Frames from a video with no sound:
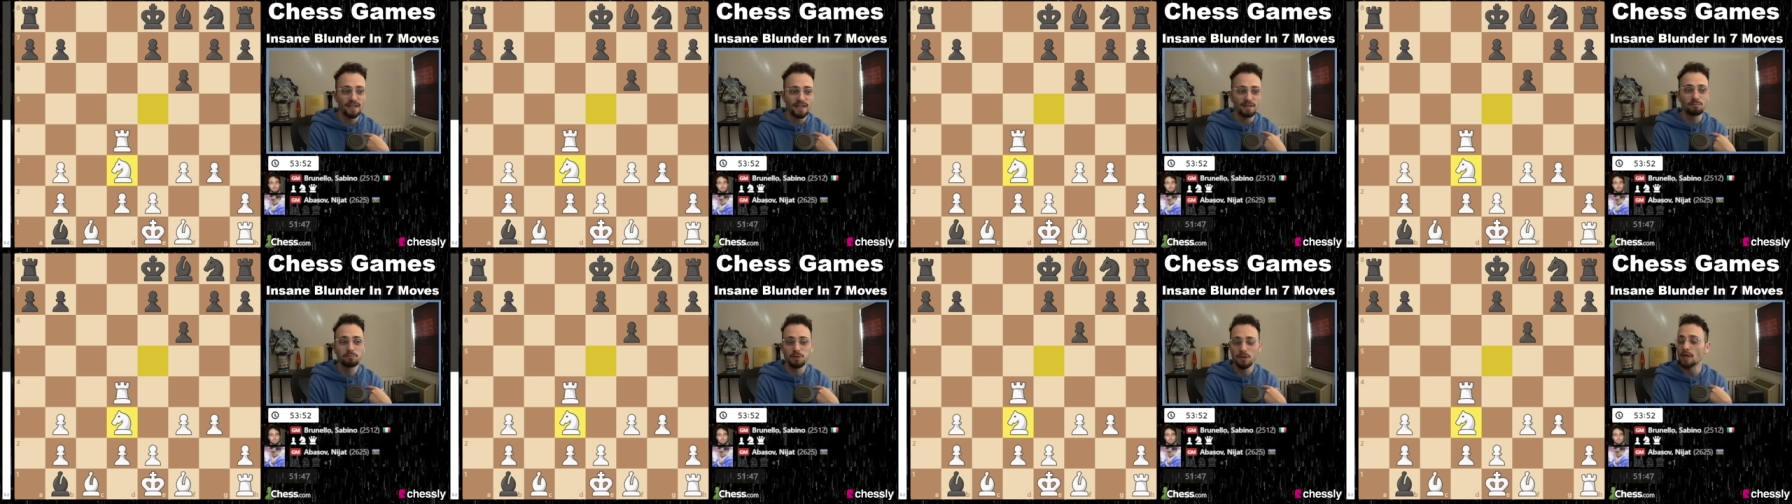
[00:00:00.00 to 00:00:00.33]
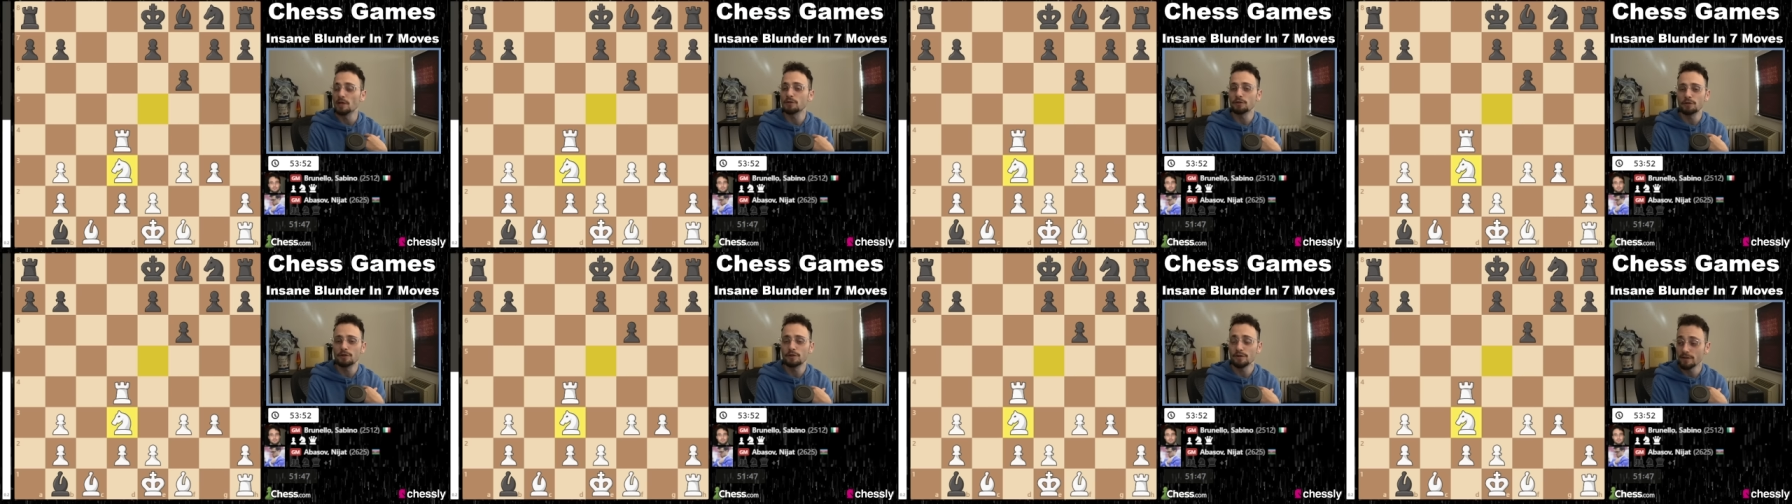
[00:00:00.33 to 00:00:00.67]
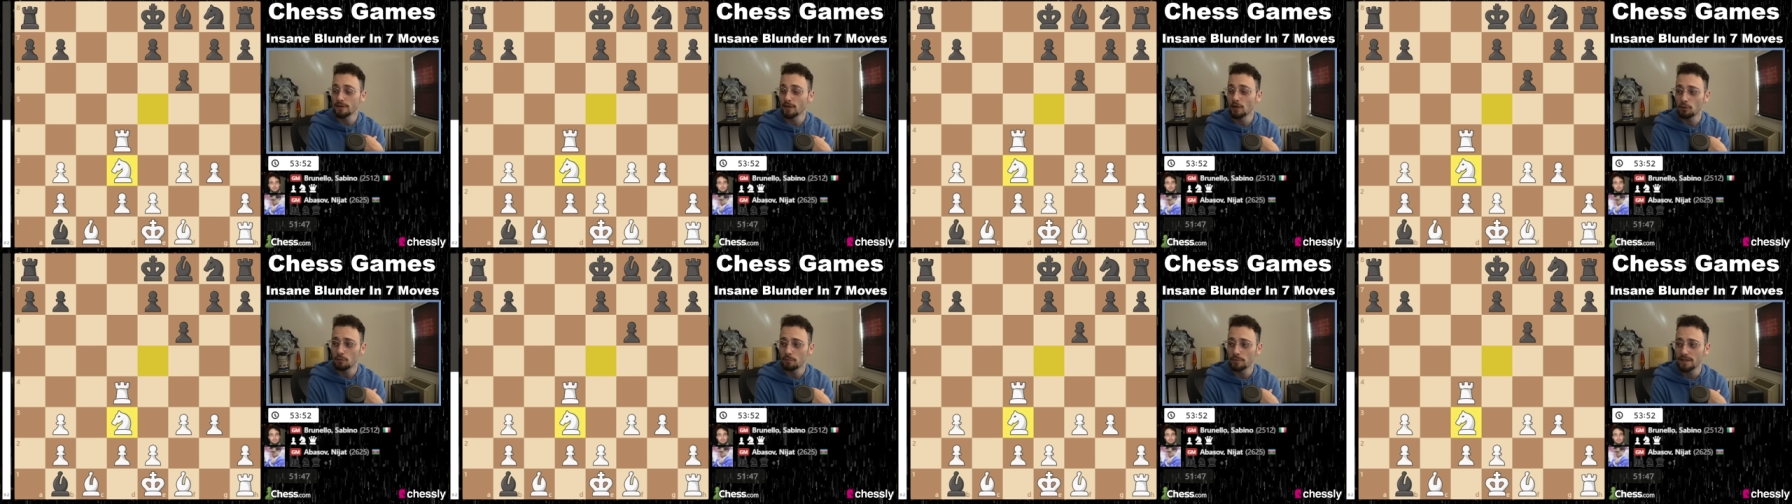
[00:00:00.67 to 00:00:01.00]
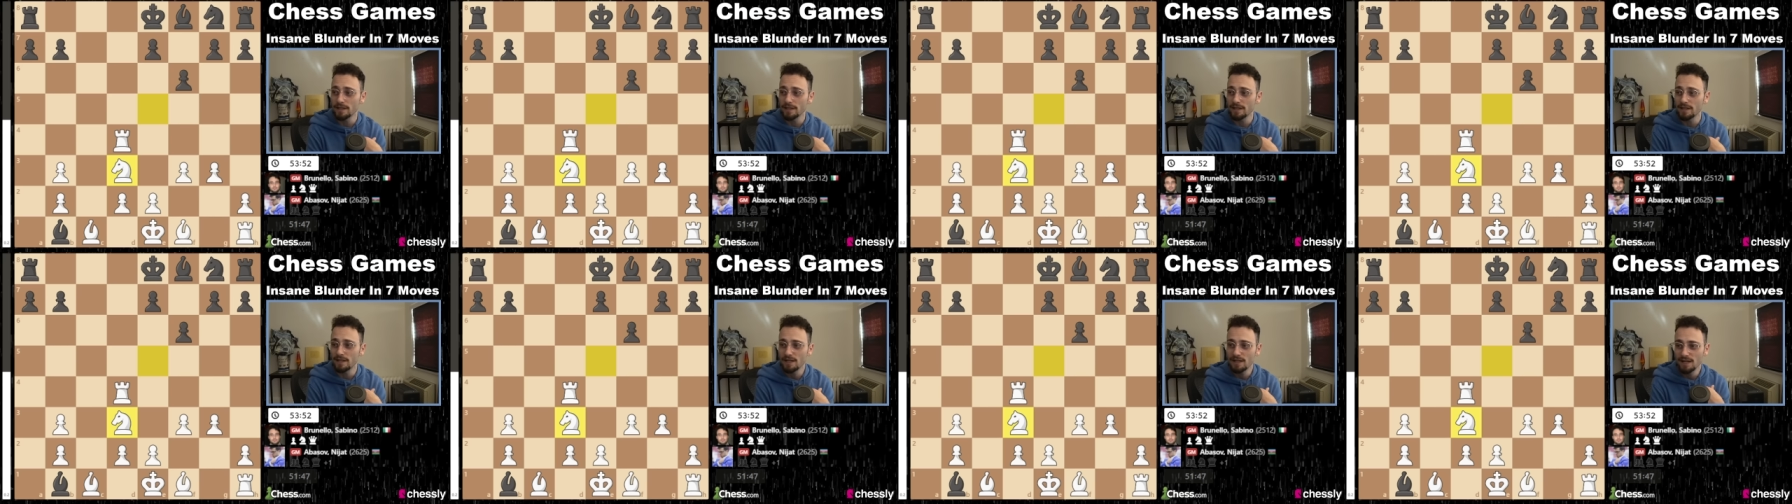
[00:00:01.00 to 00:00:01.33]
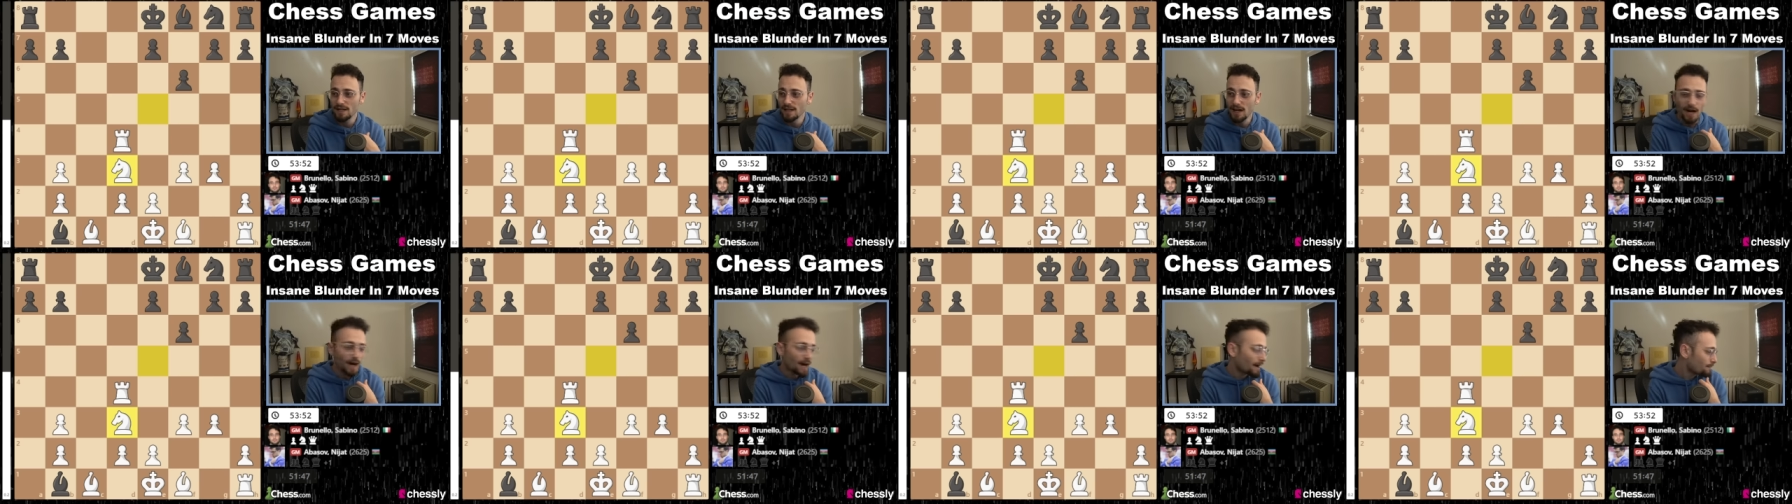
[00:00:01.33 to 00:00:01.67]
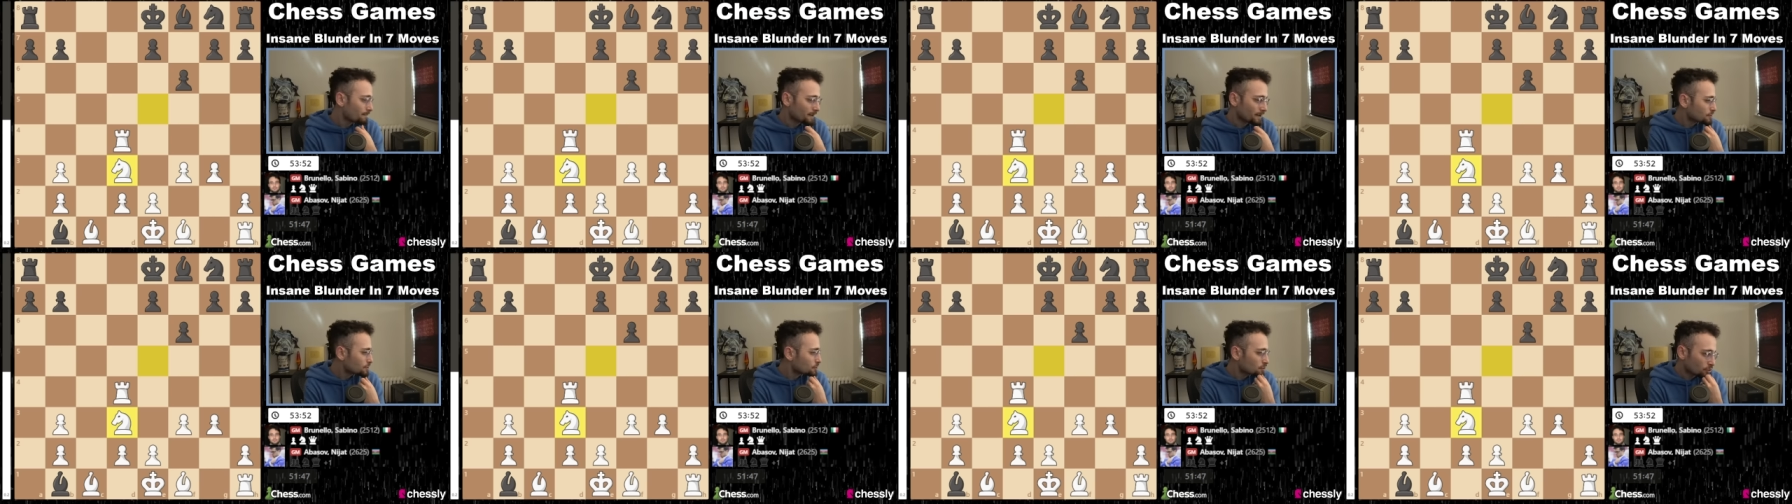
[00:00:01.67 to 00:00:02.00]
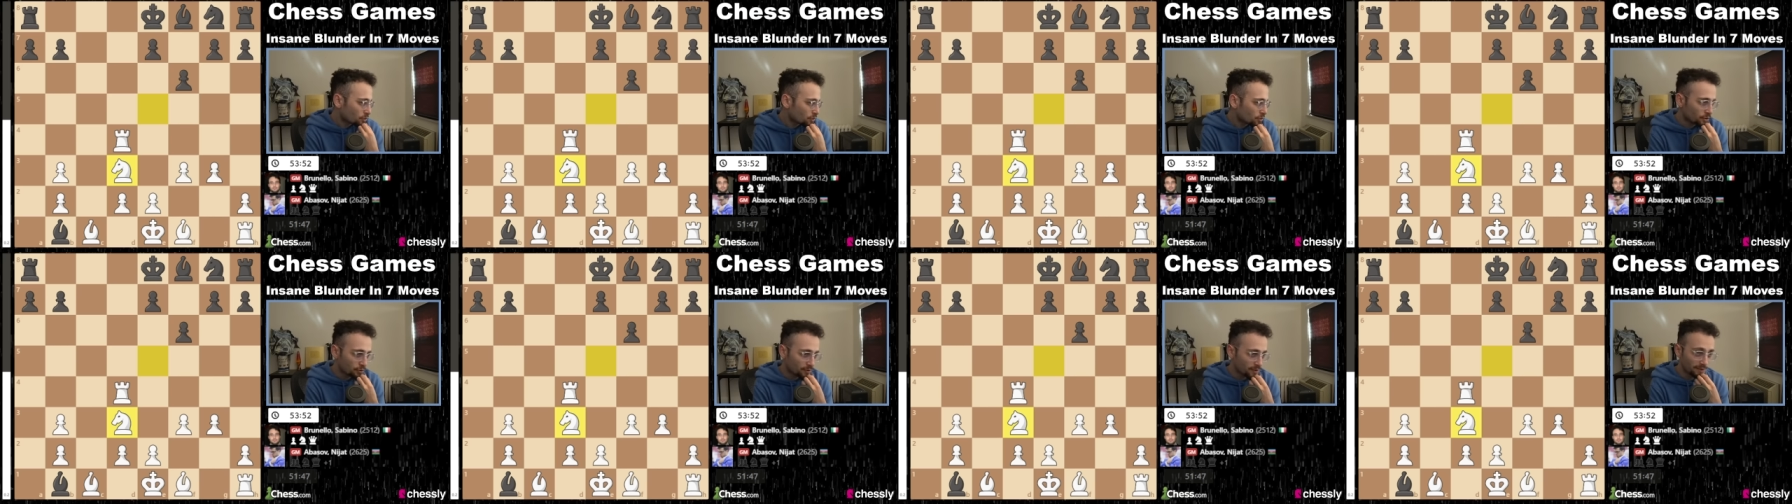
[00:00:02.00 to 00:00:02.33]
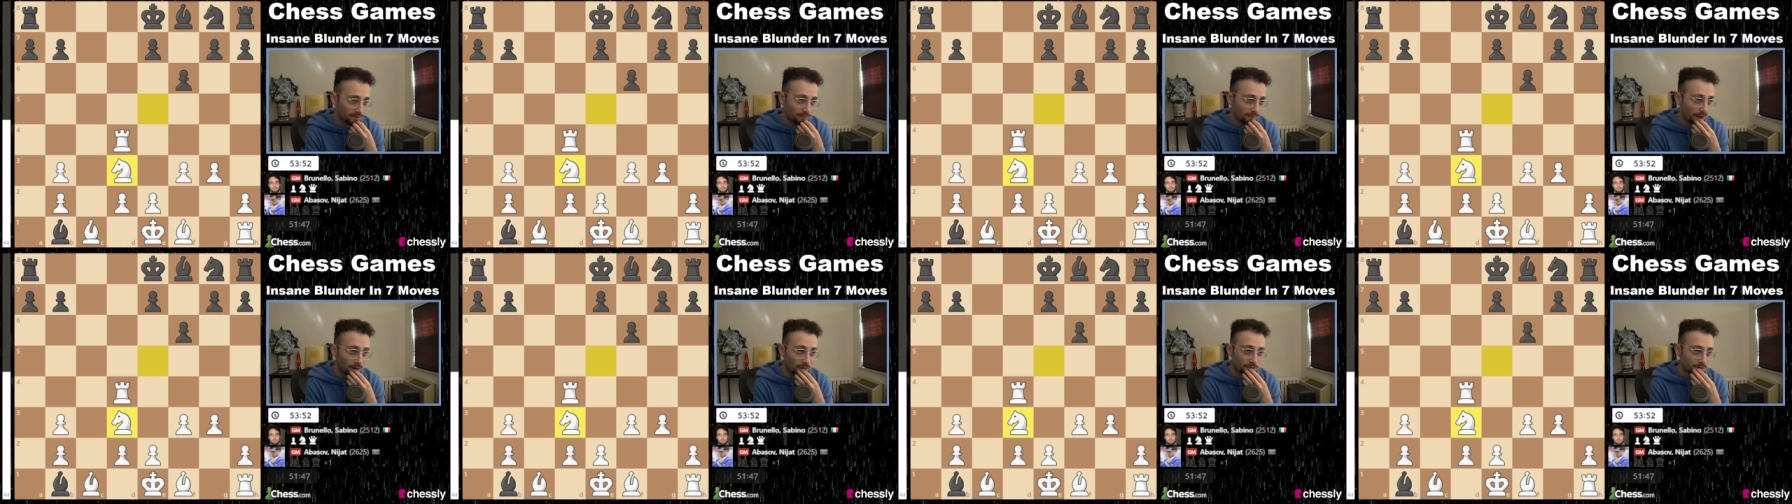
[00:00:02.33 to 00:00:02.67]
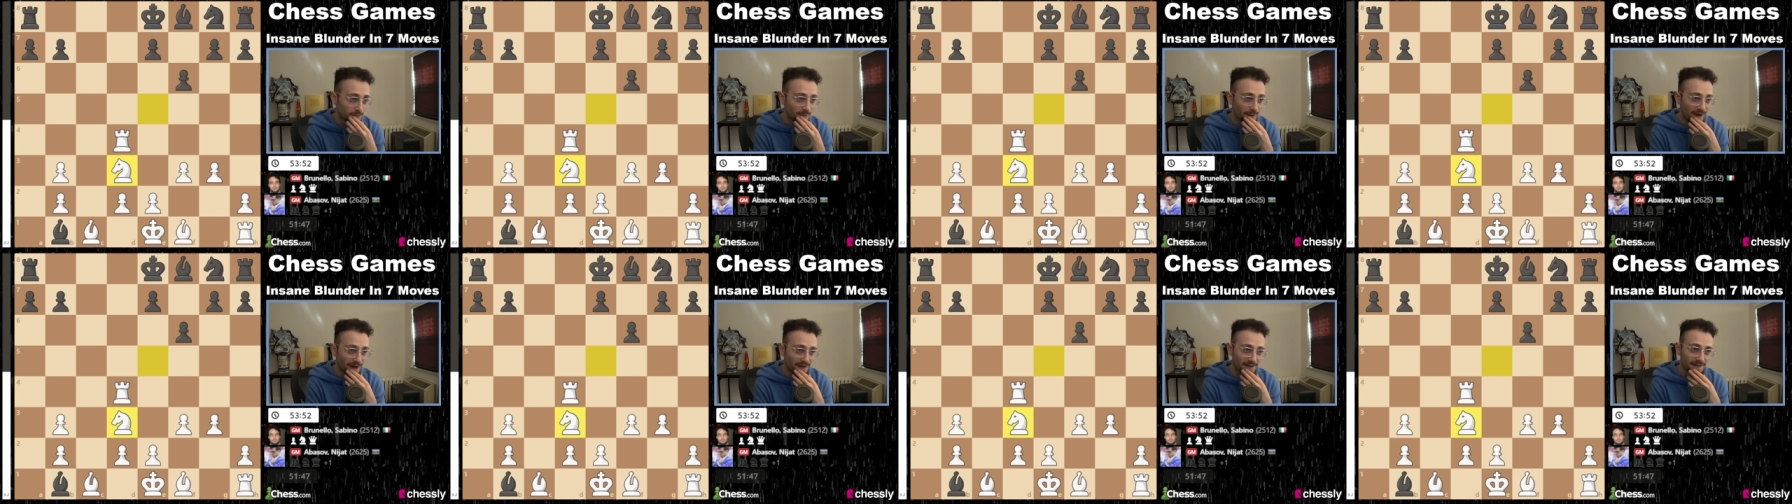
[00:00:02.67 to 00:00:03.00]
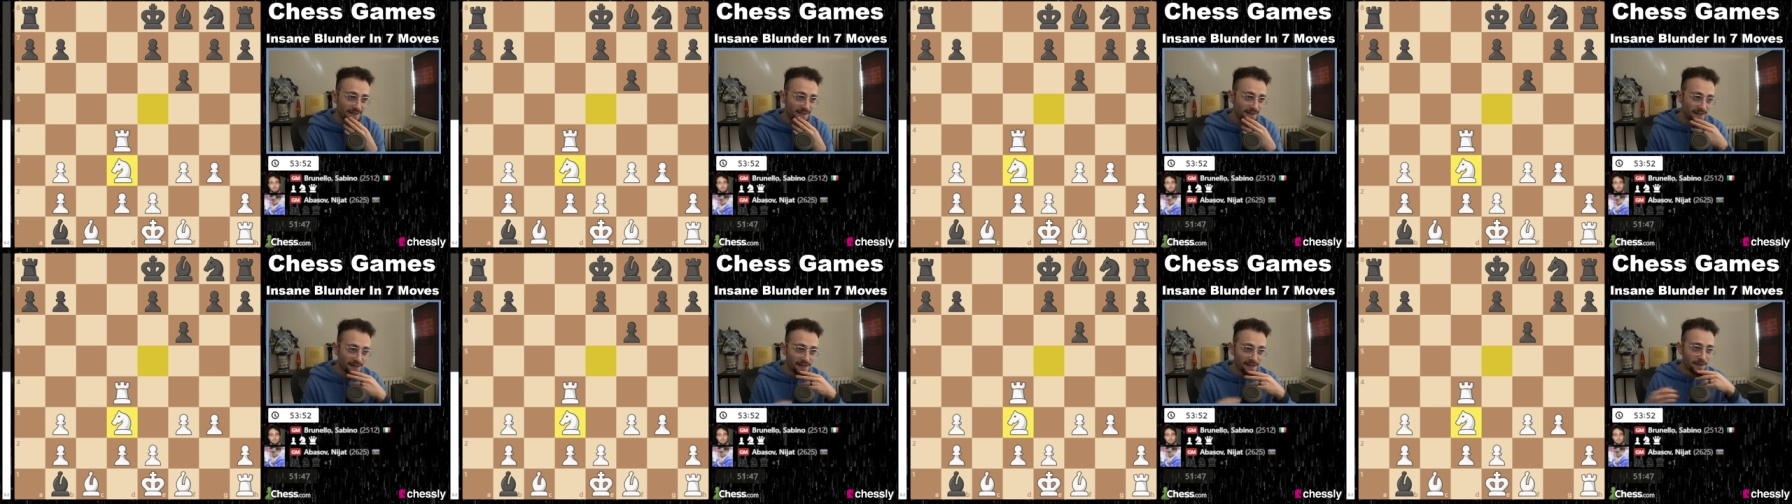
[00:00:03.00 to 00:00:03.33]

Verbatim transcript: he blundered in the opening, I'm not sure you can bounce back.